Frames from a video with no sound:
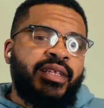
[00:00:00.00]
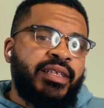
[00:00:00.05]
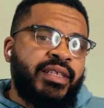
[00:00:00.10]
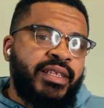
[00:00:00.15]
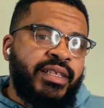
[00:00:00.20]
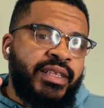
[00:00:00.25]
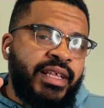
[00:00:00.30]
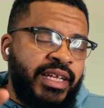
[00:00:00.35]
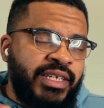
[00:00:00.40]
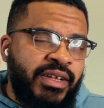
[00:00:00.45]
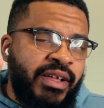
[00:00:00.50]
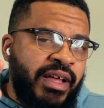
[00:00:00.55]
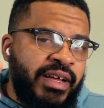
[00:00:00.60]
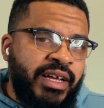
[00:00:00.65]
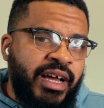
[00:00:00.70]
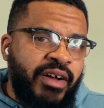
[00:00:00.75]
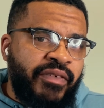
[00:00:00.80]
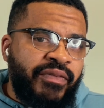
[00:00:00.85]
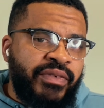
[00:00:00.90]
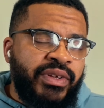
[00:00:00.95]
that's all I
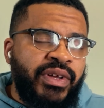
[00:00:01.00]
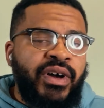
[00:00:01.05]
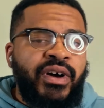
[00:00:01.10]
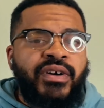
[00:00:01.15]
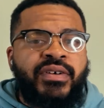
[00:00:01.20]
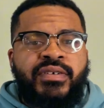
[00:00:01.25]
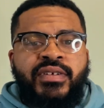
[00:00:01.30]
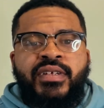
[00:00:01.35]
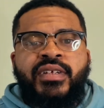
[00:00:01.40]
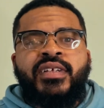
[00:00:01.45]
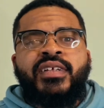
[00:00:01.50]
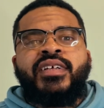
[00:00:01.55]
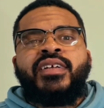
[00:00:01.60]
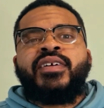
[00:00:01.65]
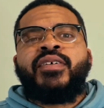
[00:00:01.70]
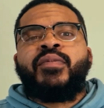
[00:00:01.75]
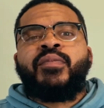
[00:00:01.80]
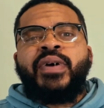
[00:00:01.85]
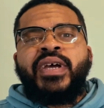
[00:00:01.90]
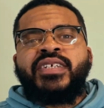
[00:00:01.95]
got for y'all.
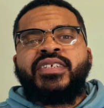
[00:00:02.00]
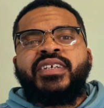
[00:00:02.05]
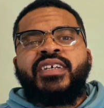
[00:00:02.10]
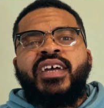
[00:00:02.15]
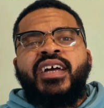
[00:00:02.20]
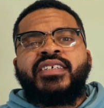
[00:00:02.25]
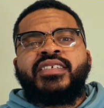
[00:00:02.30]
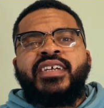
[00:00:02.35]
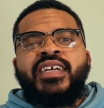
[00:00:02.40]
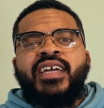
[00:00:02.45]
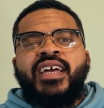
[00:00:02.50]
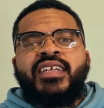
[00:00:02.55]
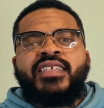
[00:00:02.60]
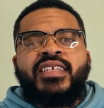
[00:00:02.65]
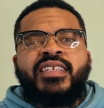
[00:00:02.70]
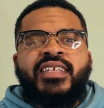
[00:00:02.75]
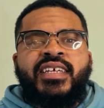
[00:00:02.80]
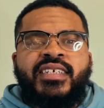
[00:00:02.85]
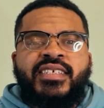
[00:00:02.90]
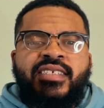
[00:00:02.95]
Make sure y'all check out the
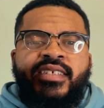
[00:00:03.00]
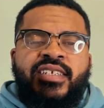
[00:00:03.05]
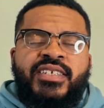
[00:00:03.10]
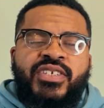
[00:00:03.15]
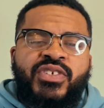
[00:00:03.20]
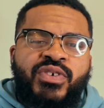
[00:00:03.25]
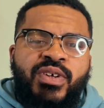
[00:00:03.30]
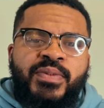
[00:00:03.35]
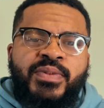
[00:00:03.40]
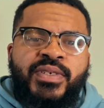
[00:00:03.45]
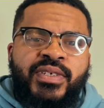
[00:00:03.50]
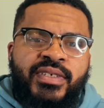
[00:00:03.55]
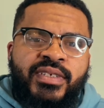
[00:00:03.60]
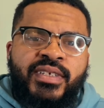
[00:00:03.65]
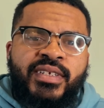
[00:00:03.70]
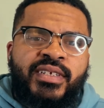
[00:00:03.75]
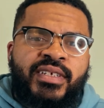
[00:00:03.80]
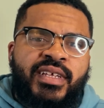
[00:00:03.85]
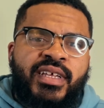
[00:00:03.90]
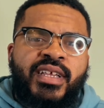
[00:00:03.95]
links in the description.
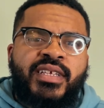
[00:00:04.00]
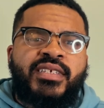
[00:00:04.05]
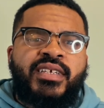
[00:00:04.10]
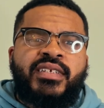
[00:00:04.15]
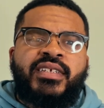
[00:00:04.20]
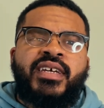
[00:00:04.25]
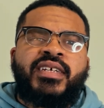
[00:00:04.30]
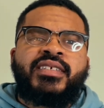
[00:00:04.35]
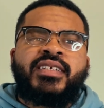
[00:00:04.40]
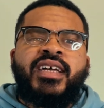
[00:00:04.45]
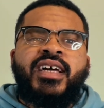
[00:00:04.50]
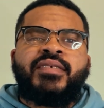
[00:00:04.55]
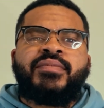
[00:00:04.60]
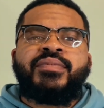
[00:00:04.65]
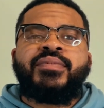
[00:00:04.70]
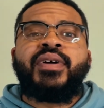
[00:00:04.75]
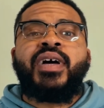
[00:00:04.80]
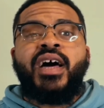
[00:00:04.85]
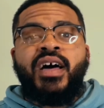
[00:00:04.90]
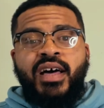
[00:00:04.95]
And until next time,
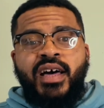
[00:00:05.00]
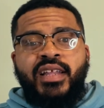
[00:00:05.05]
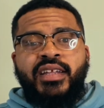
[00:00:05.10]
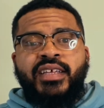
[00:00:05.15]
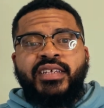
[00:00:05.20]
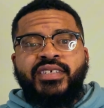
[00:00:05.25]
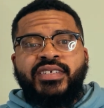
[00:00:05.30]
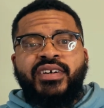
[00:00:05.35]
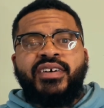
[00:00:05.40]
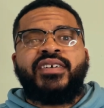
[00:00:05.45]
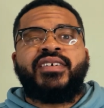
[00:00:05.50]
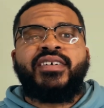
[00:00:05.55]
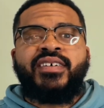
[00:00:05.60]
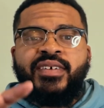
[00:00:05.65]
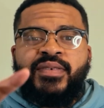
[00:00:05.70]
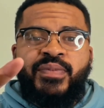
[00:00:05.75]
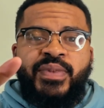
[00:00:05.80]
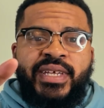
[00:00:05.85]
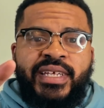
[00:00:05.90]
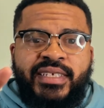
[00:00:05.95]
I'll holler at y'all.
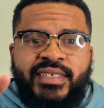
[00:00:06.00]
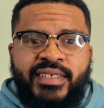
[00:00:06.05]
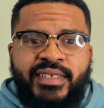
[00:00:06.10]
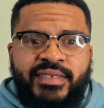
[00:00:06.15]
Peace.